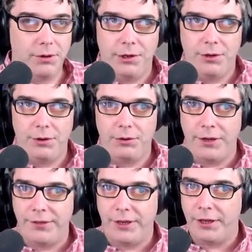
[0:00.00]
You know,
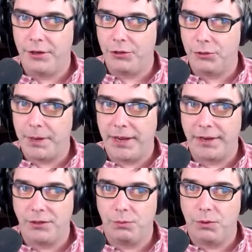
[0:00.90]
I think it goes
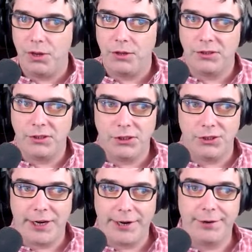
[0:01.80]
back as well to
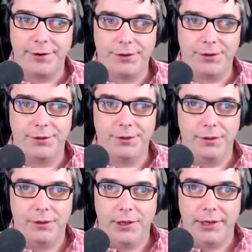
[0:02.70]
just character.
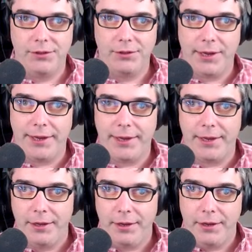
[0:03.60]
It's
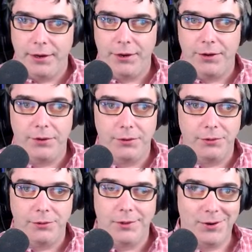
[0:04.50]
like, you
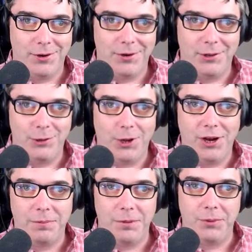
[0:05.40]
know, for a
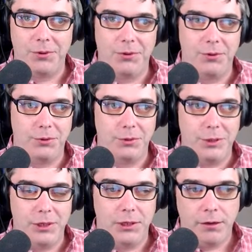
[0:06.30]
lot of people
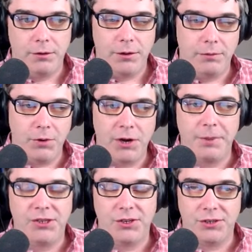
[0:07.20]
who, you know, I want
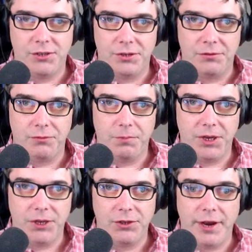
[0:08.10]
to be sensitive
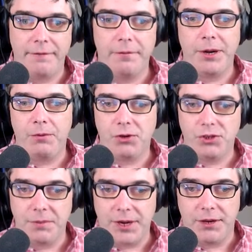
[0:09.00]
because everybody
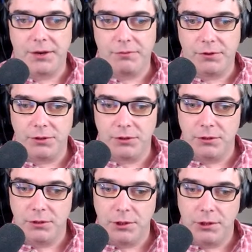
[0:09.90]
wants to make a difference.